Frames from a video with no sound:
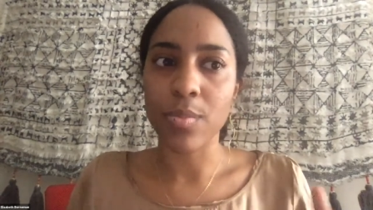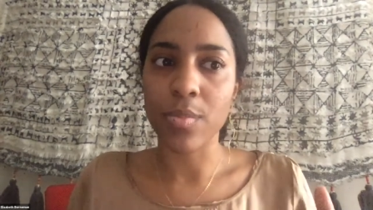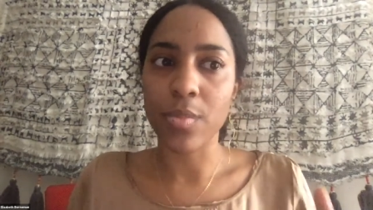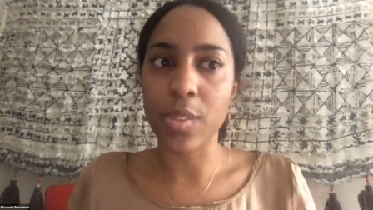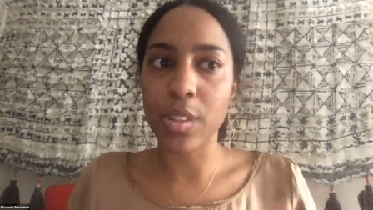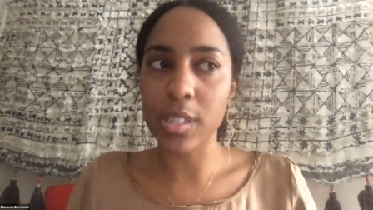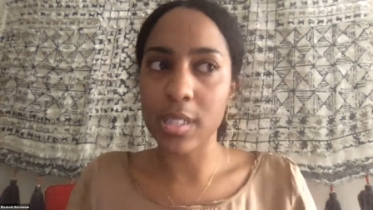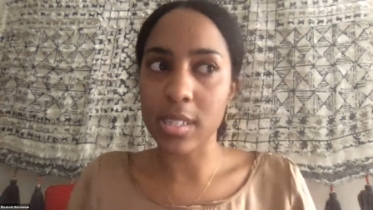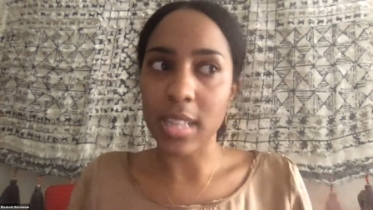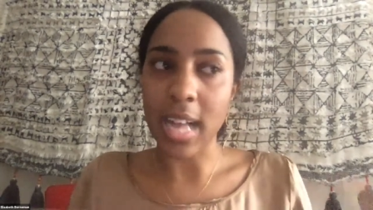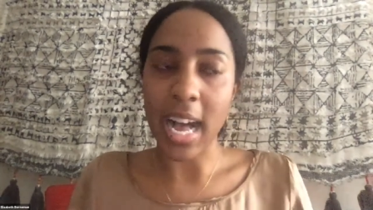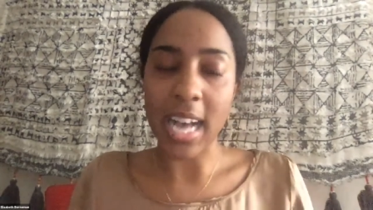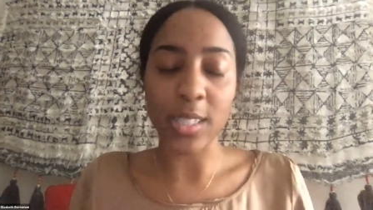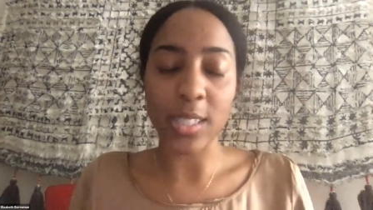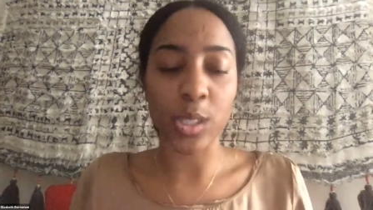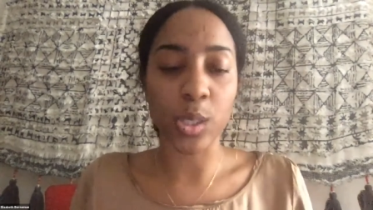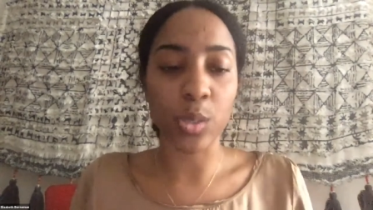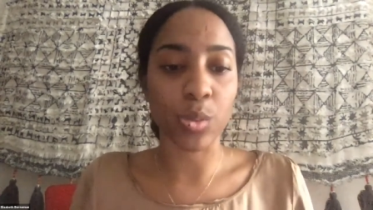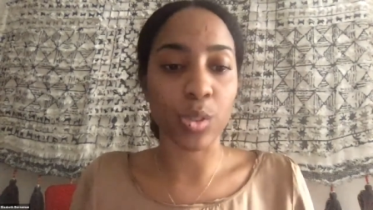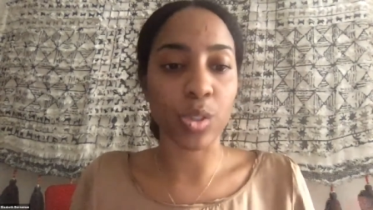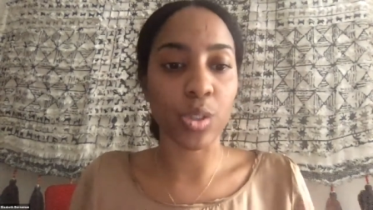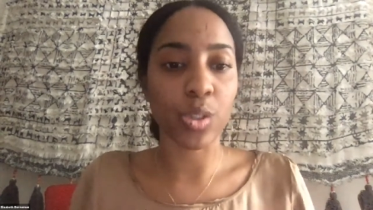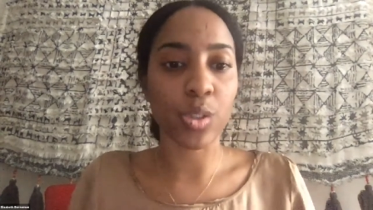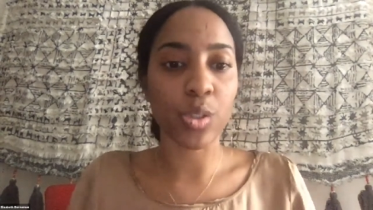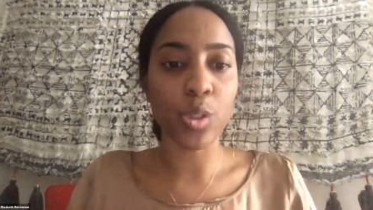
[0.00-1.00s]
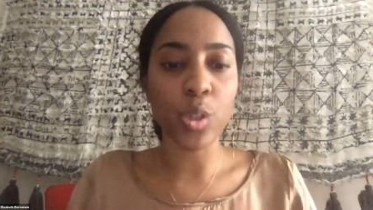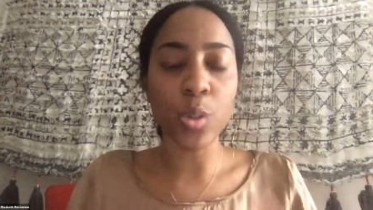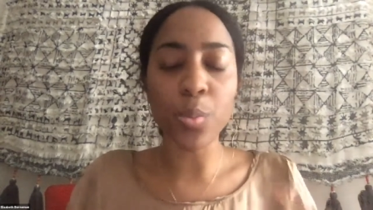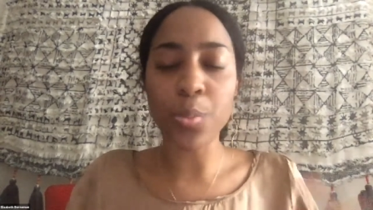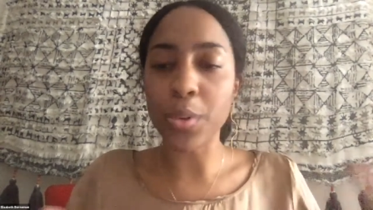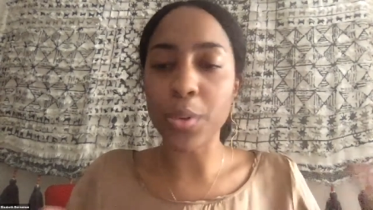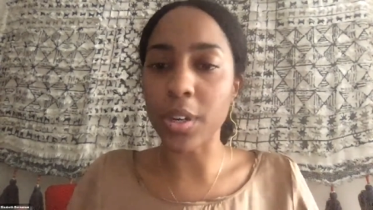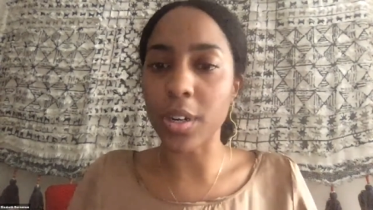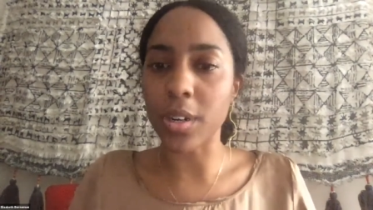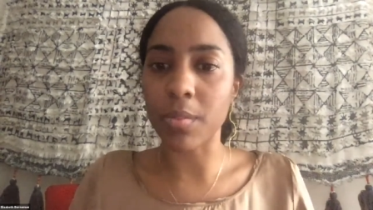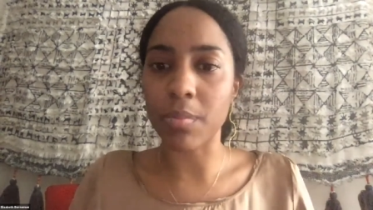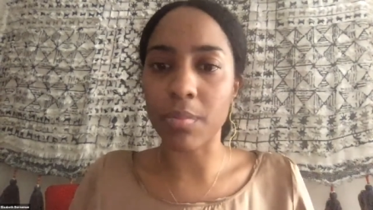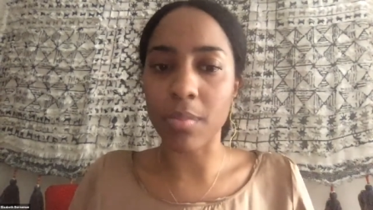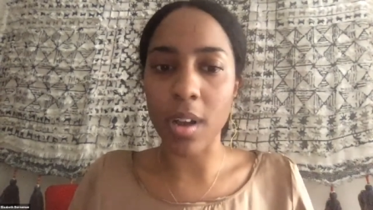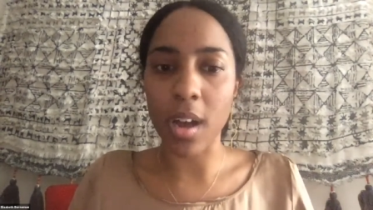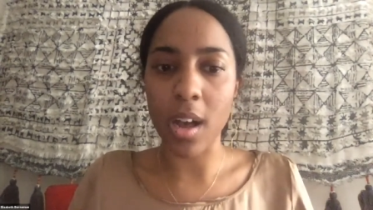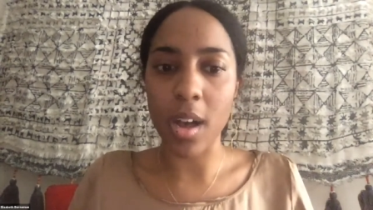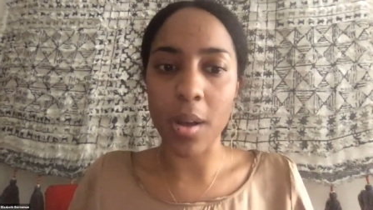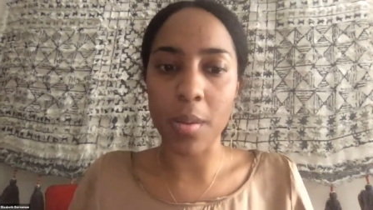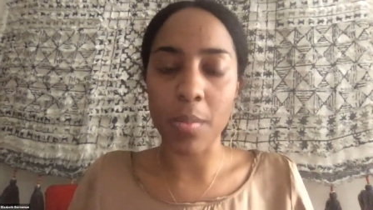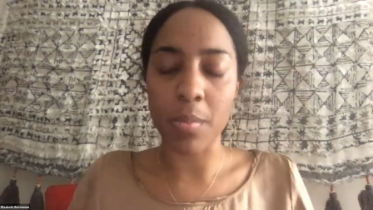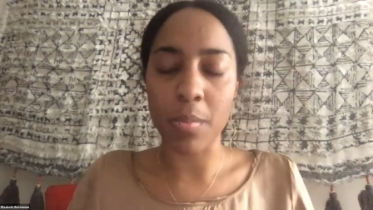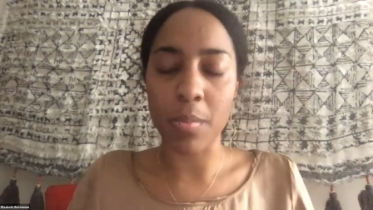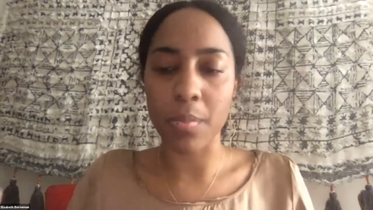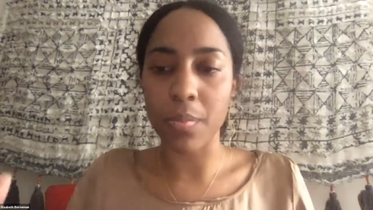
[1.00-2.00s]
these classes were super
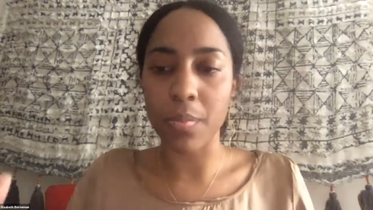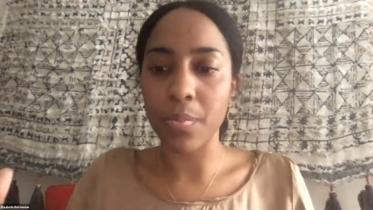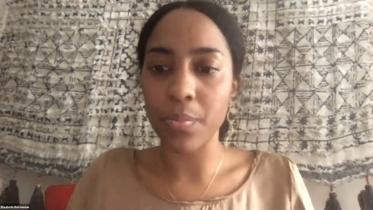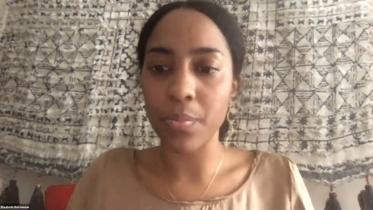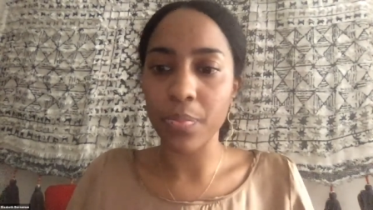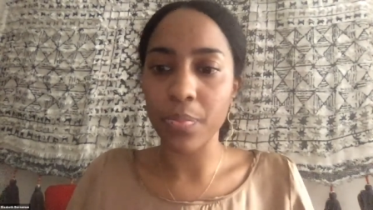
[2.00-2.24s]
um,